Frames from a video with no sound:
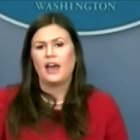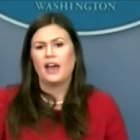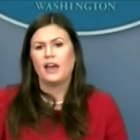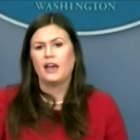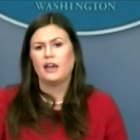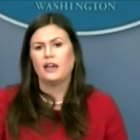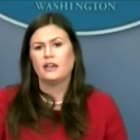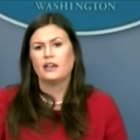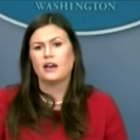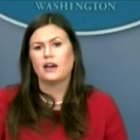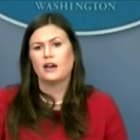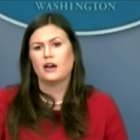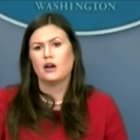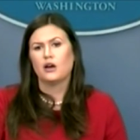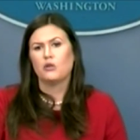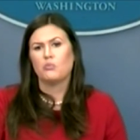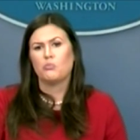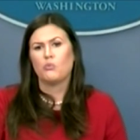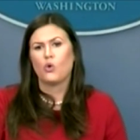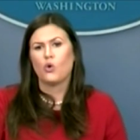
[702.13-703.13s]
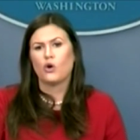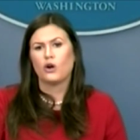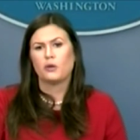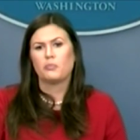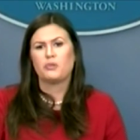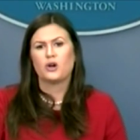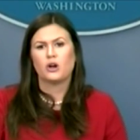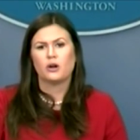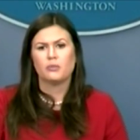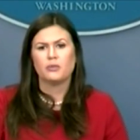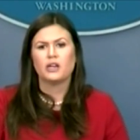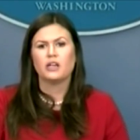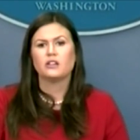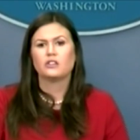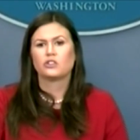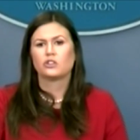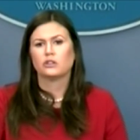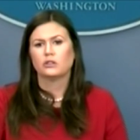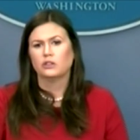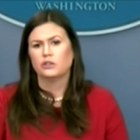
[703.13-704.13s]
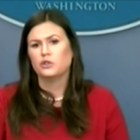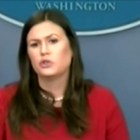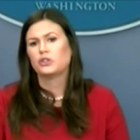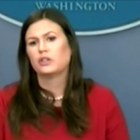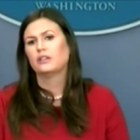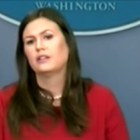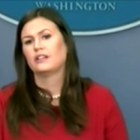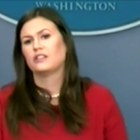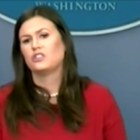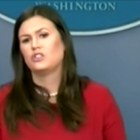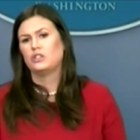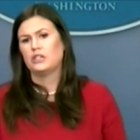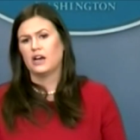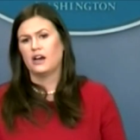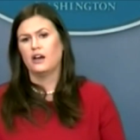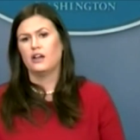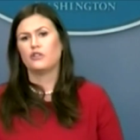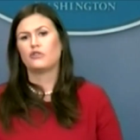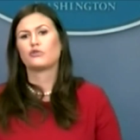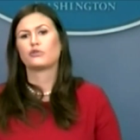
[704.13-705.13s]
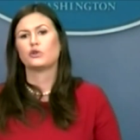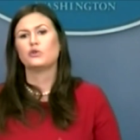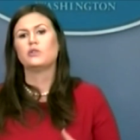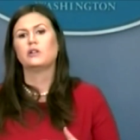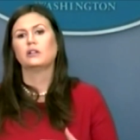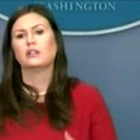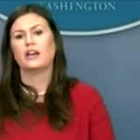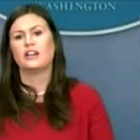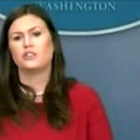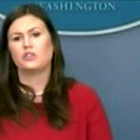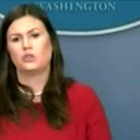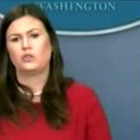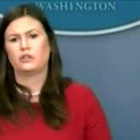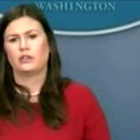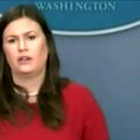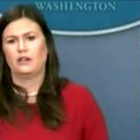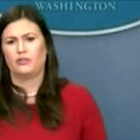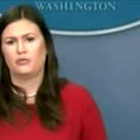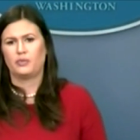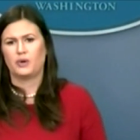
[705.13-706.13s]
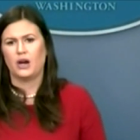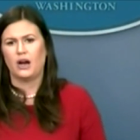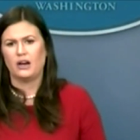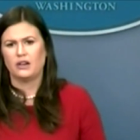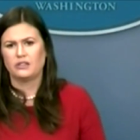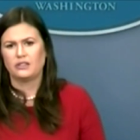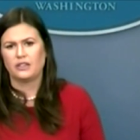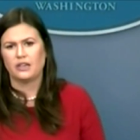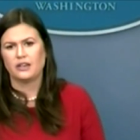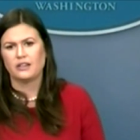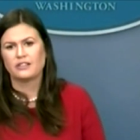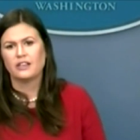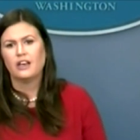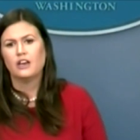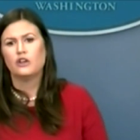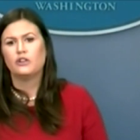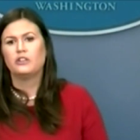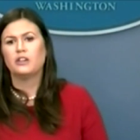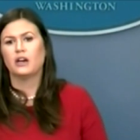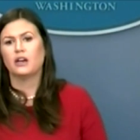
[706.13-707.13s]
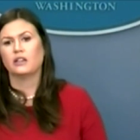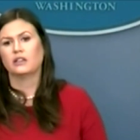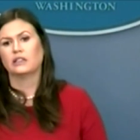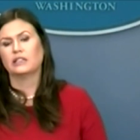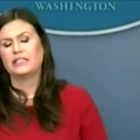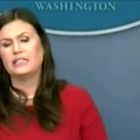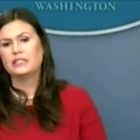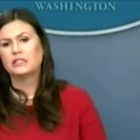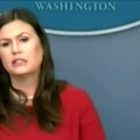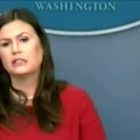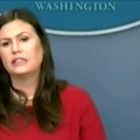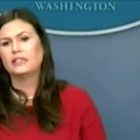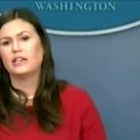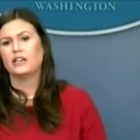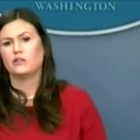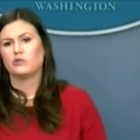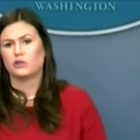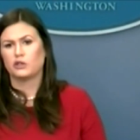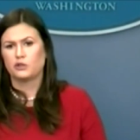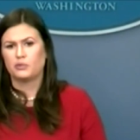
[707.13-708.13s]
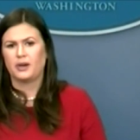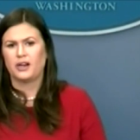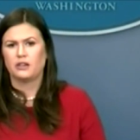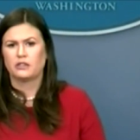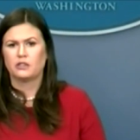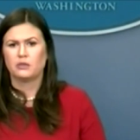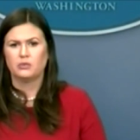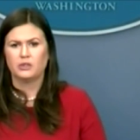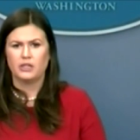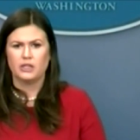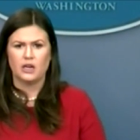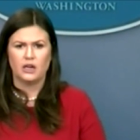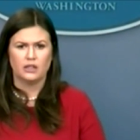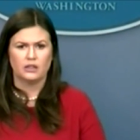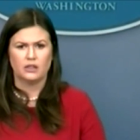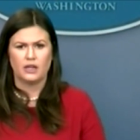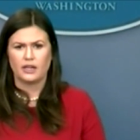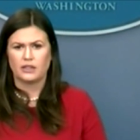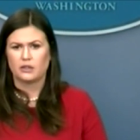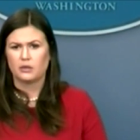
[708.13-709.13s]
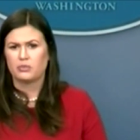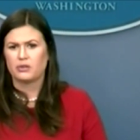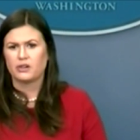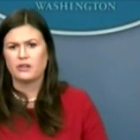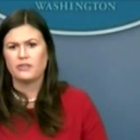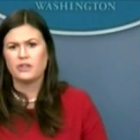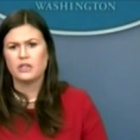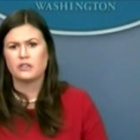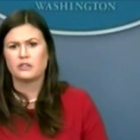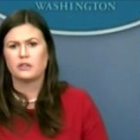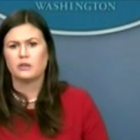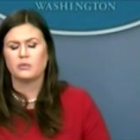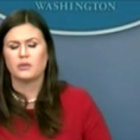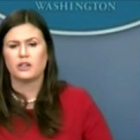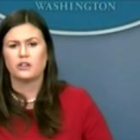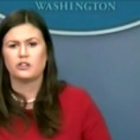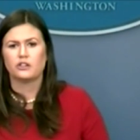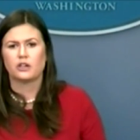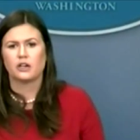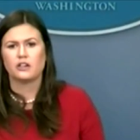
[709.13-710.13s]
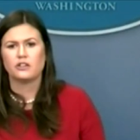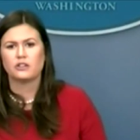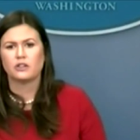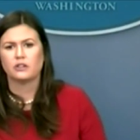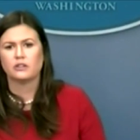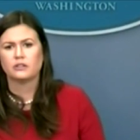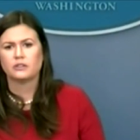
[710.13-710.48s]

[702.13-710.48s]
a more permanent solution that's done through the legislative process, done legally and responsibly, unlike the previous administration.